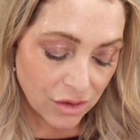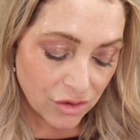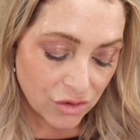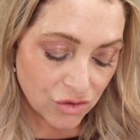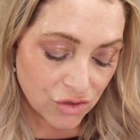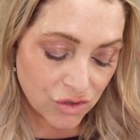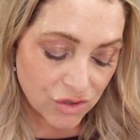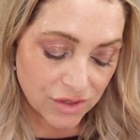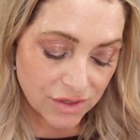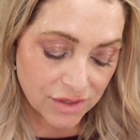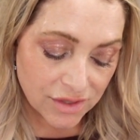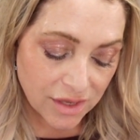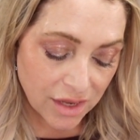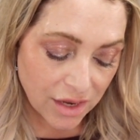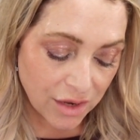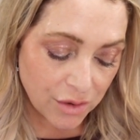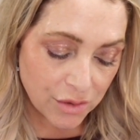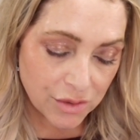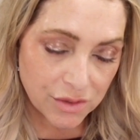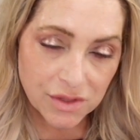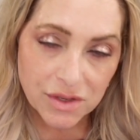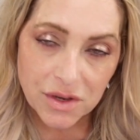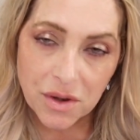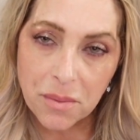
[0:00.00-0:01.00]

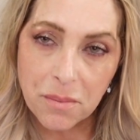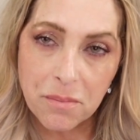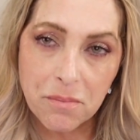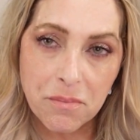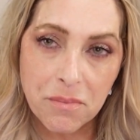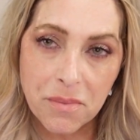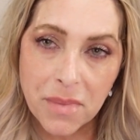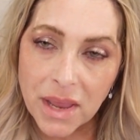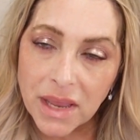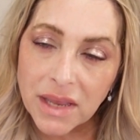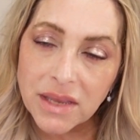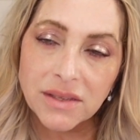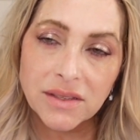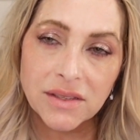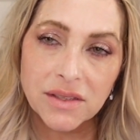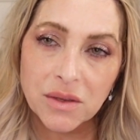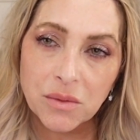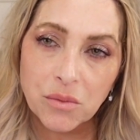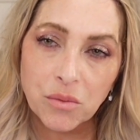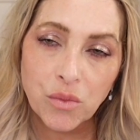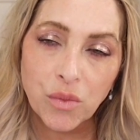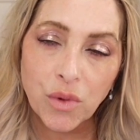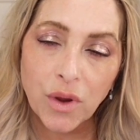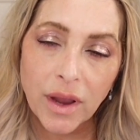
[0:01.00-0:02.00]
Shiseido is an
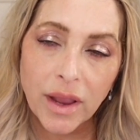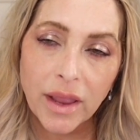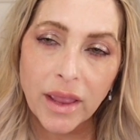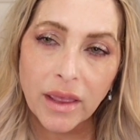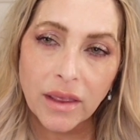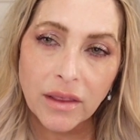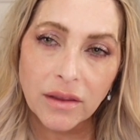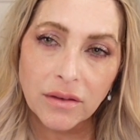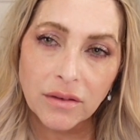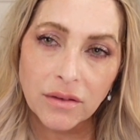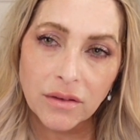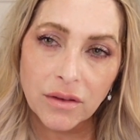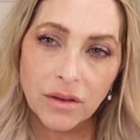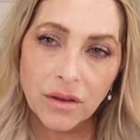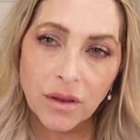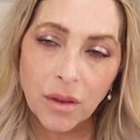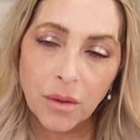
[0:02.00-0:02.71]
amazing brand.